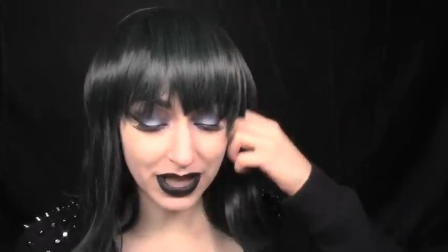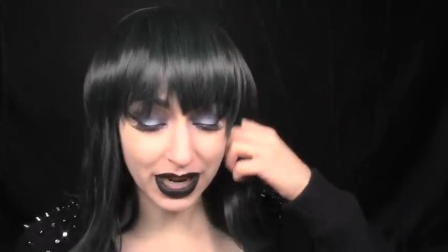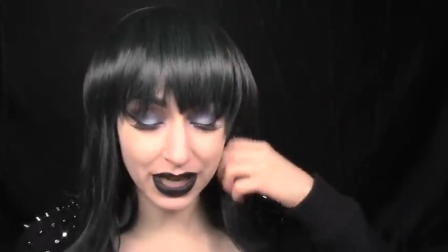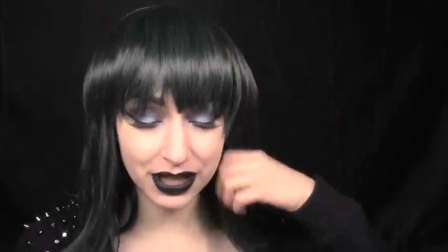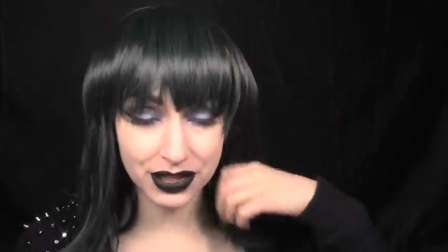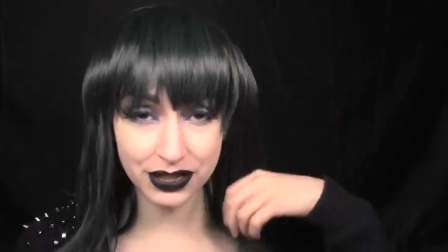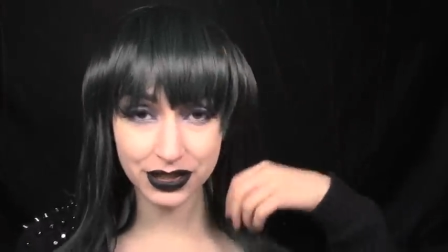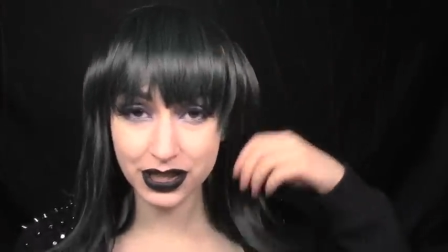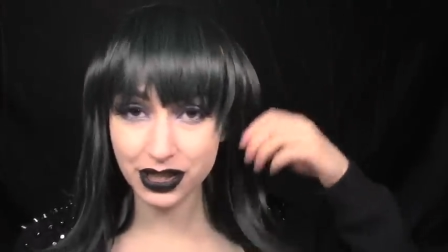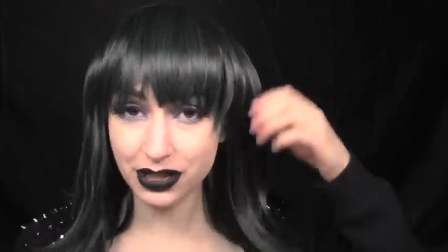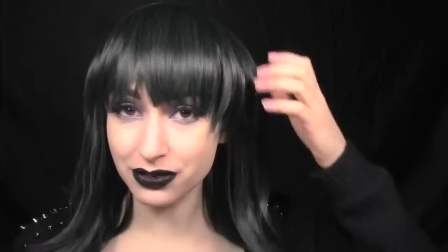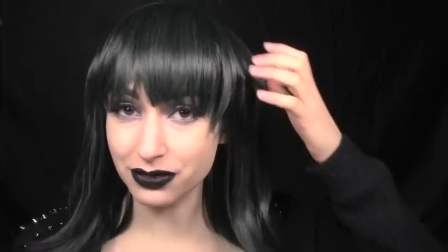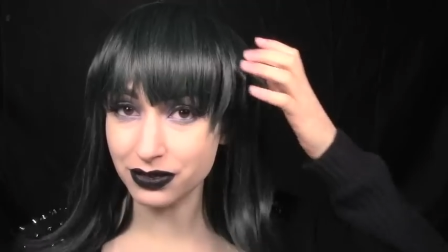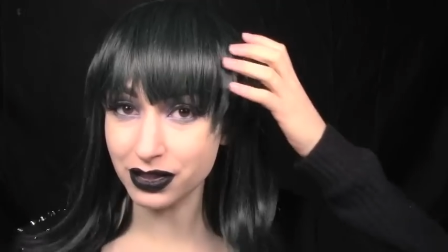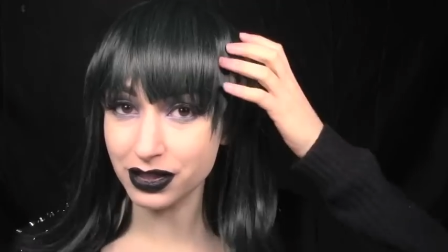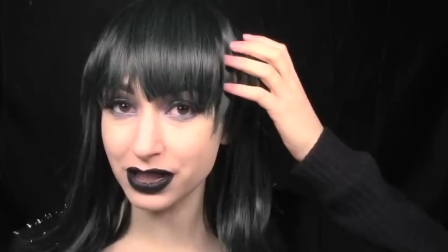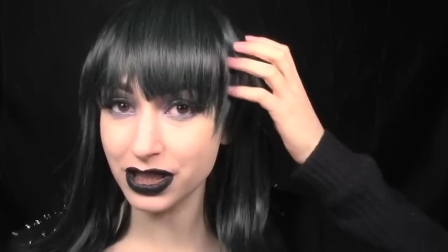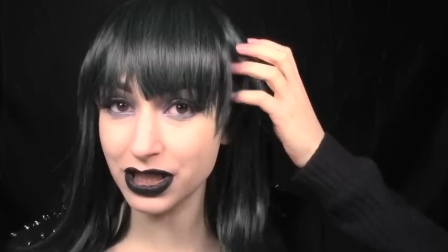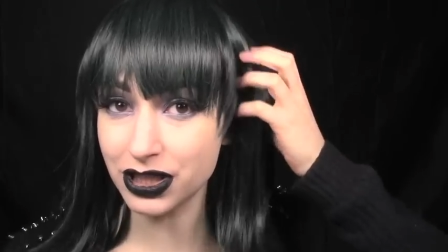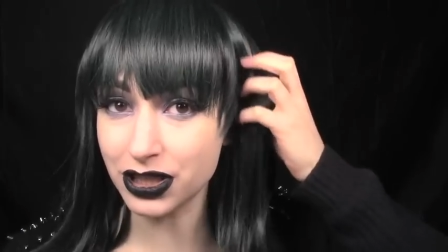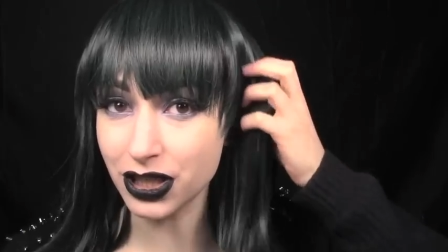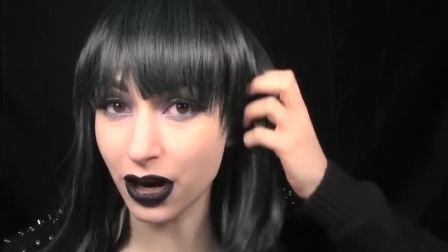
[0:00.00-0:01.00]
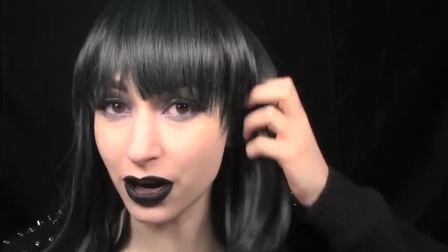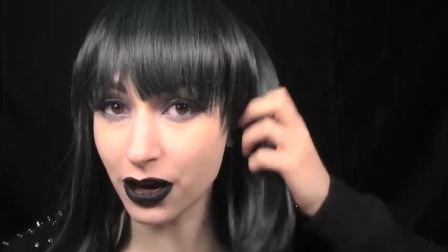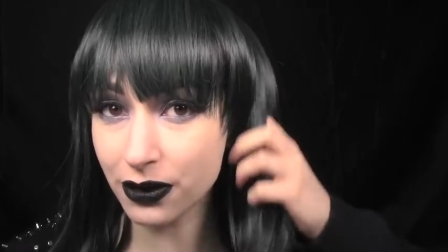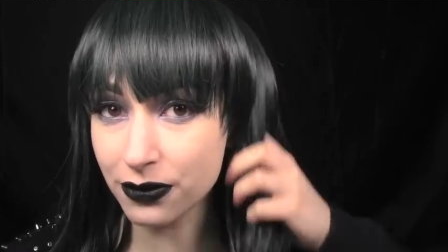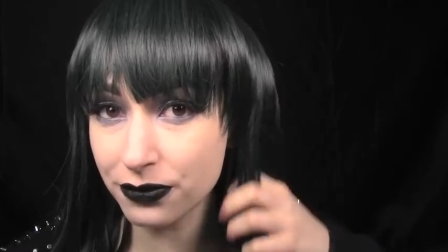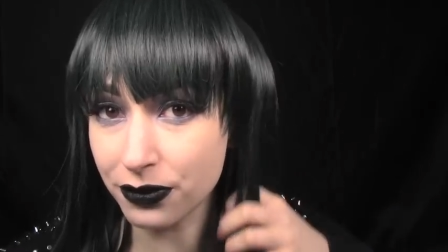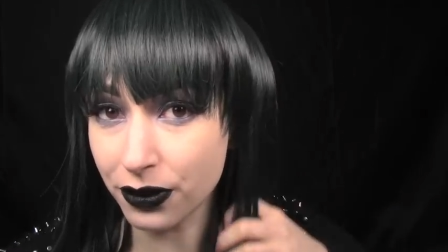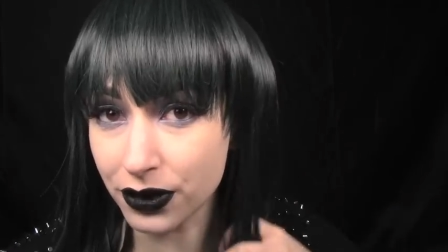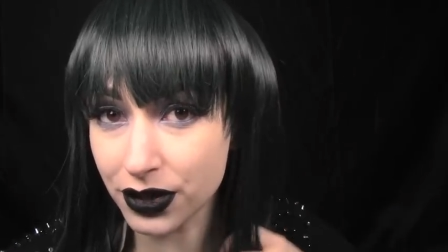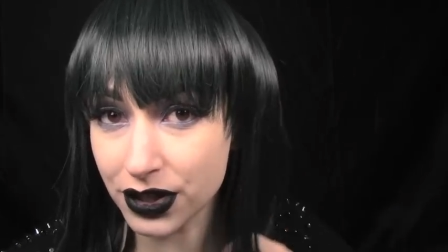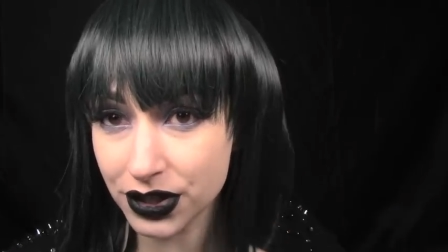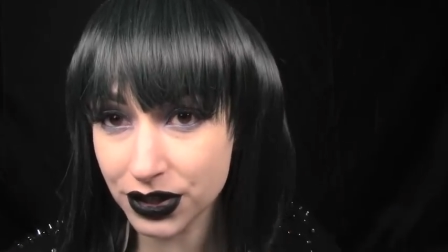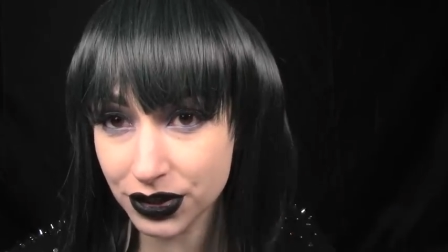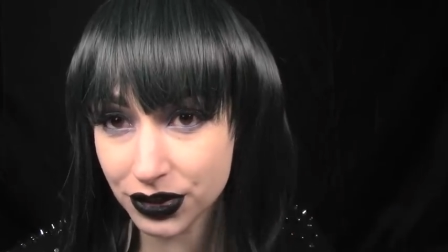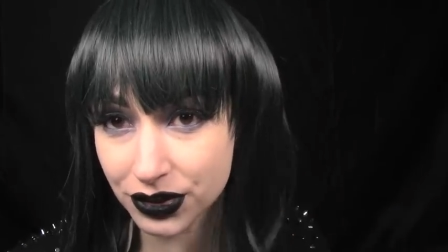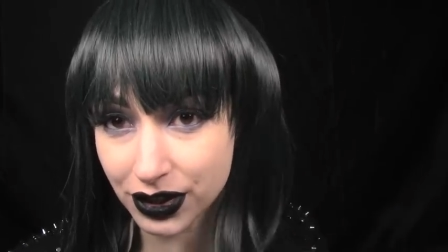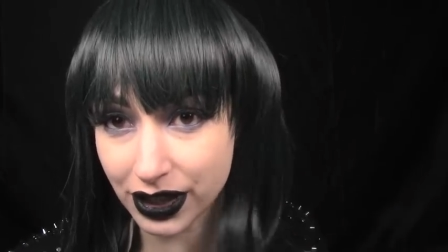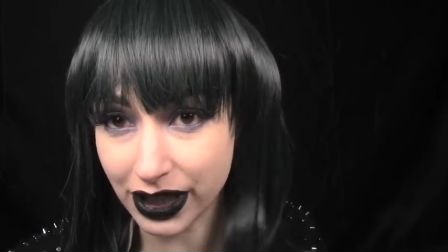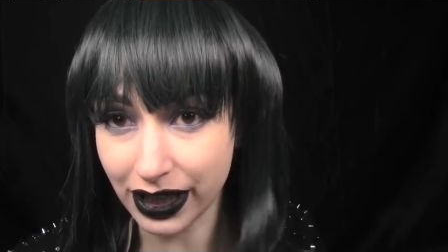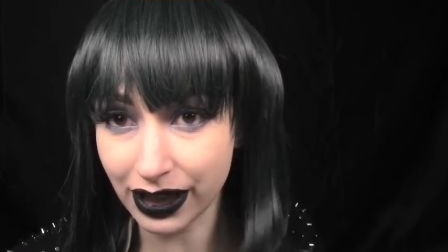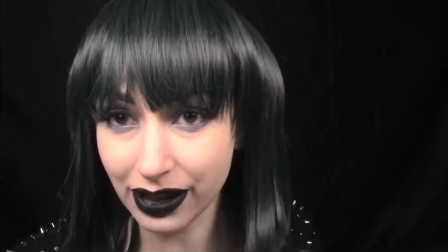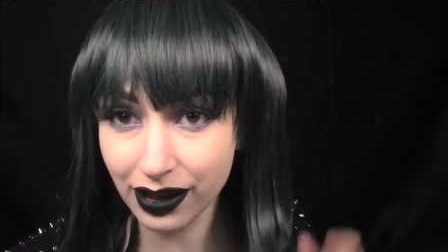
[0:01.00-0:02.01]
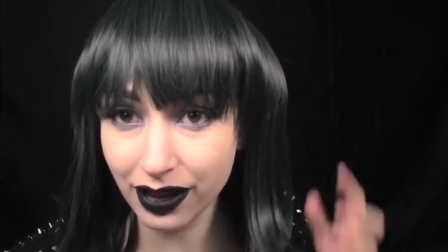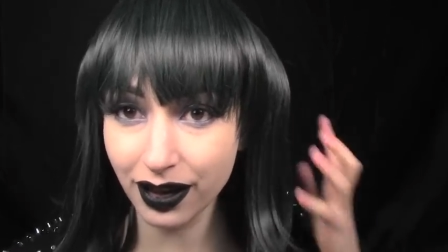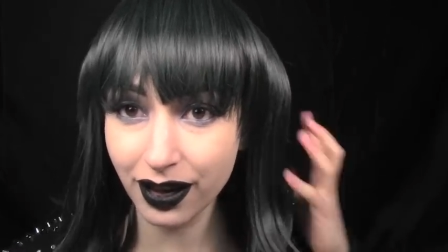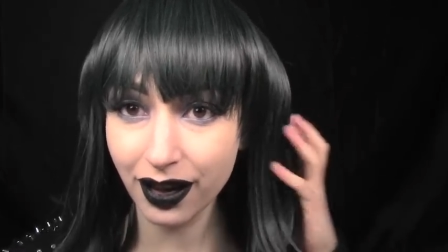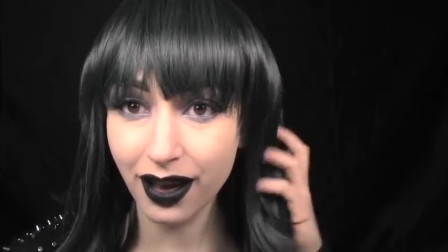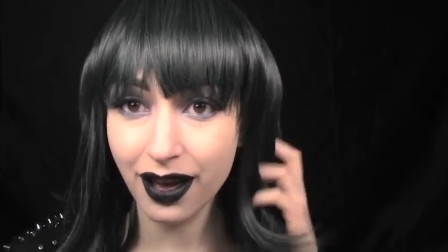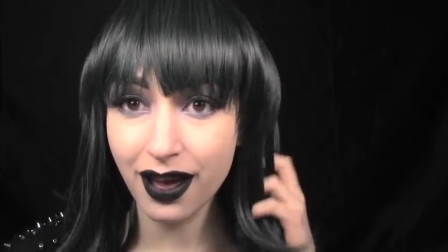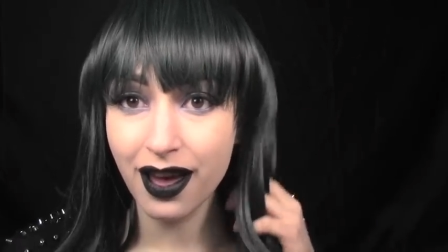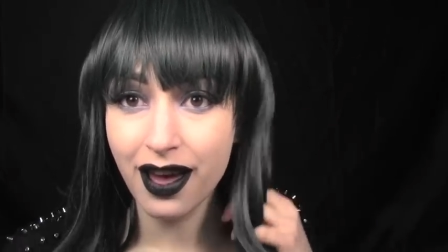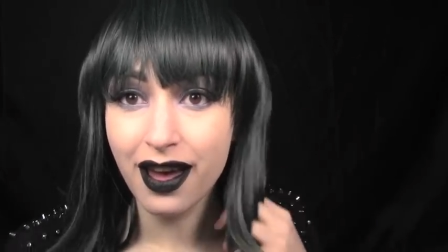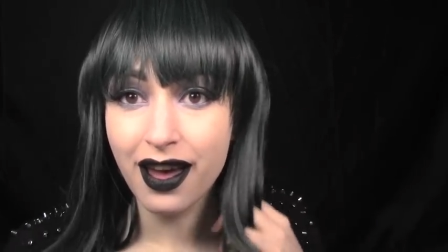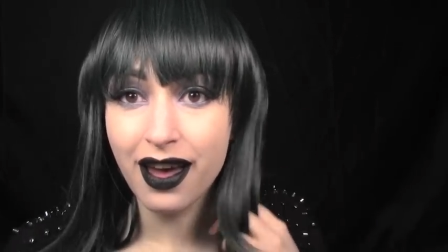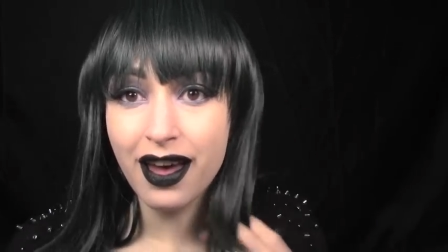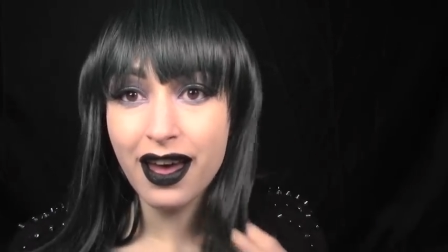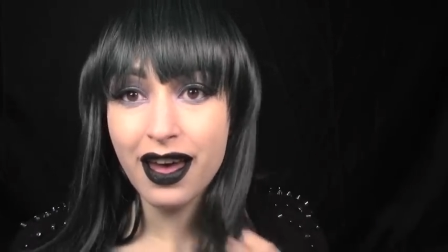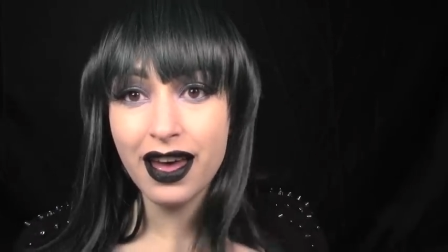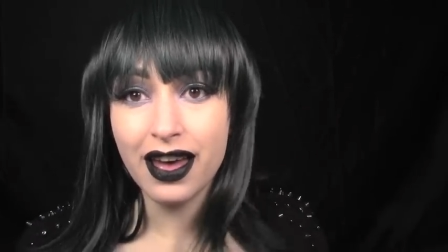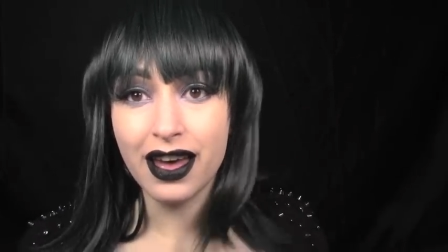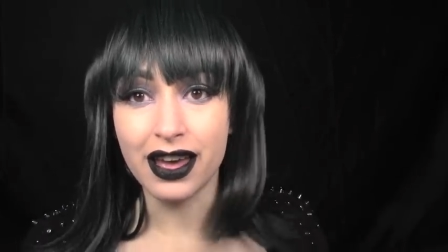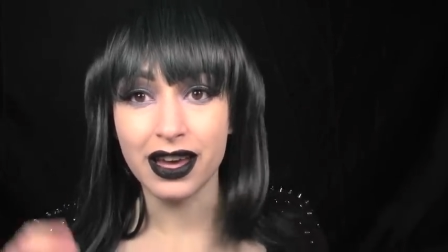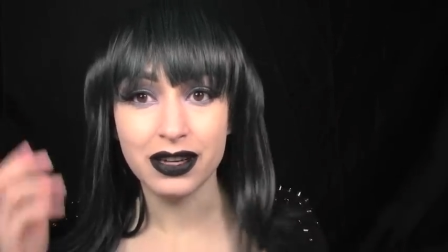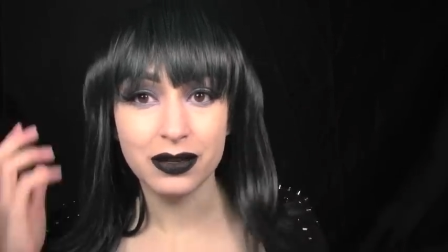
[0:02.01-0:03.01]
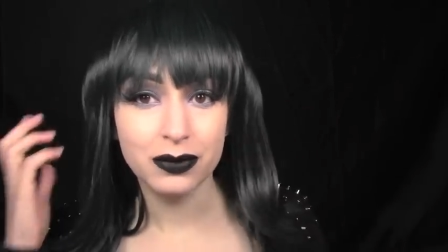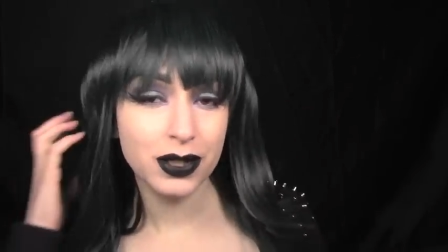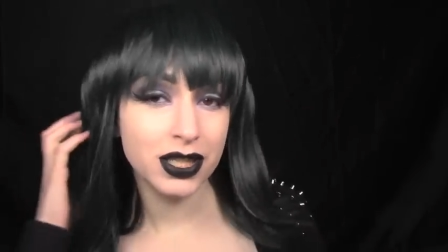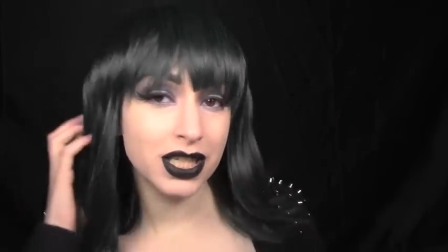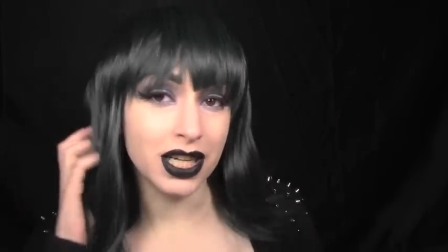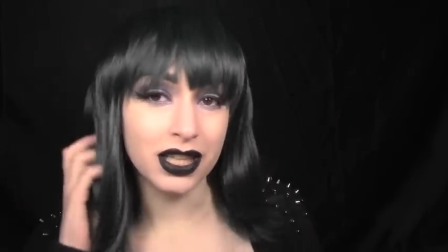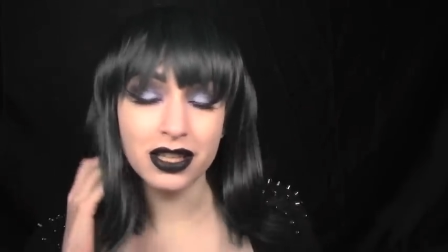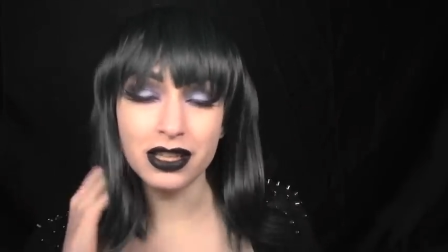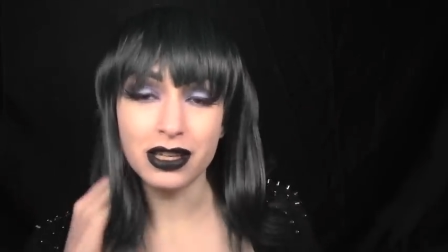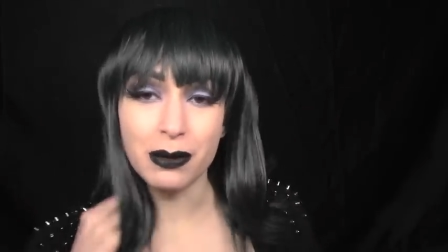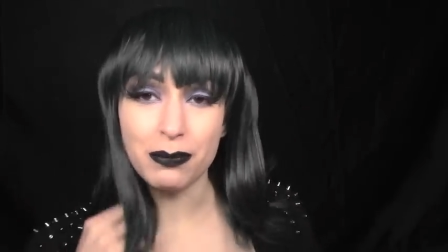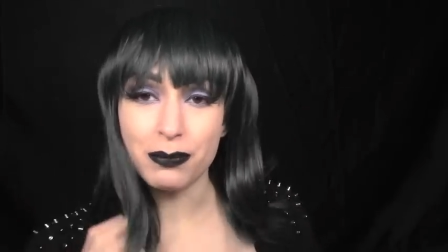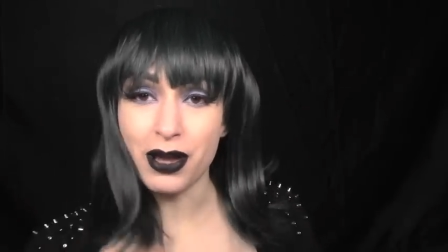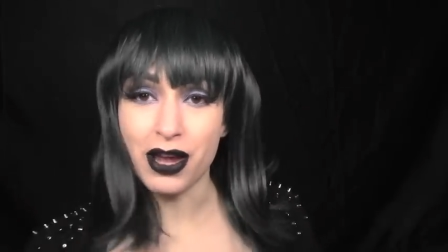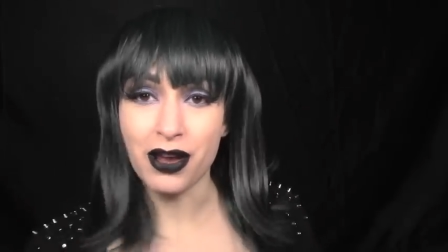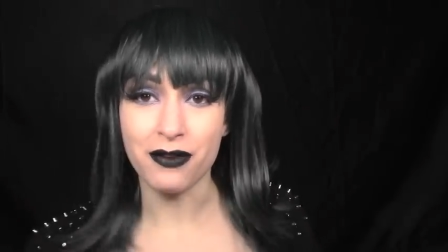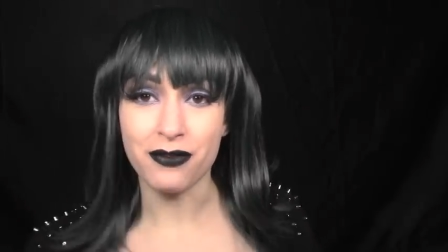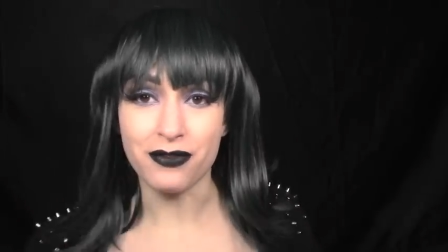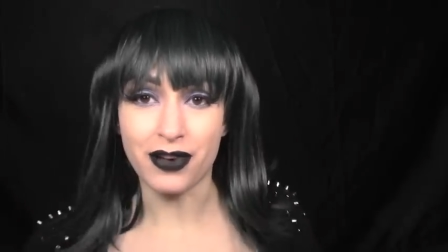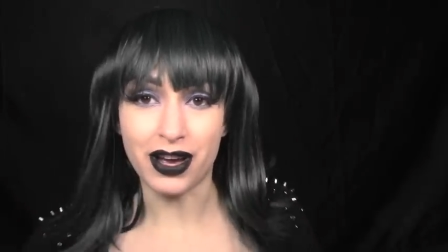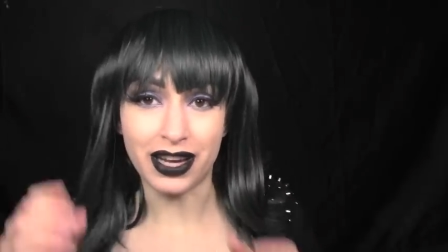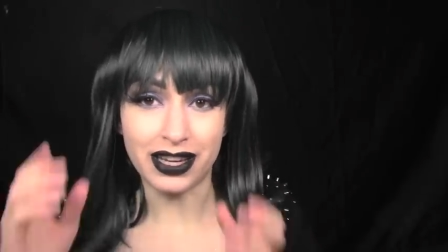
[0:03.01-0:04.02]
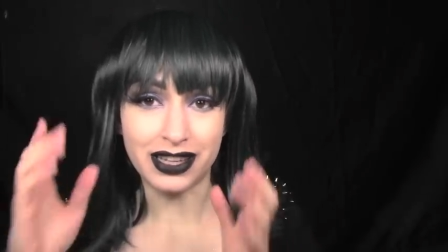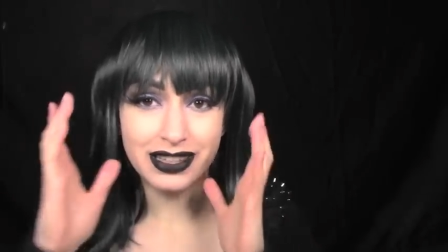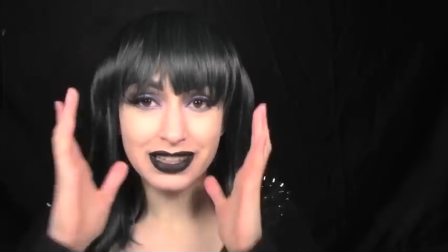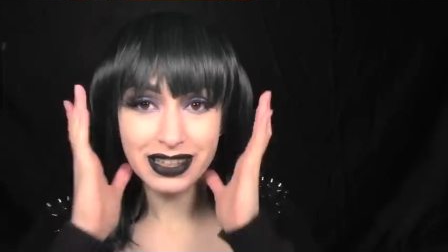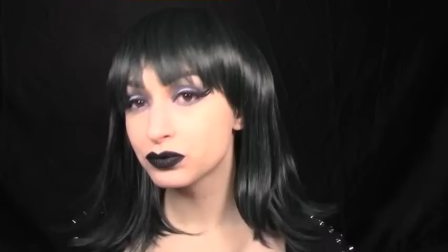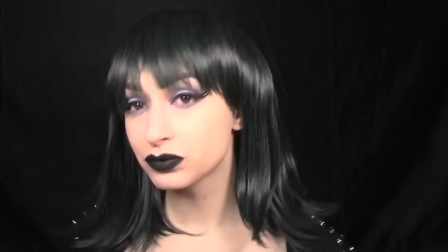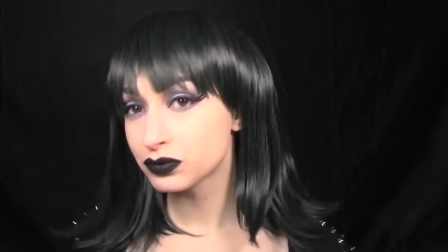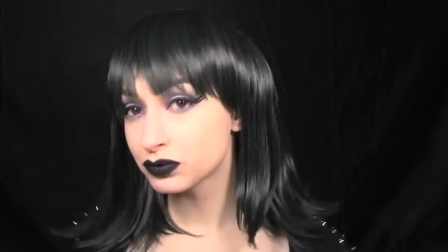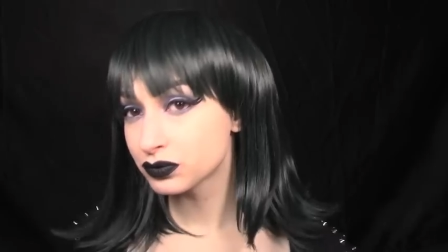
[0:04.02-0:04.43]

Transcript: actually a really dark forest green, and which ended up being fine.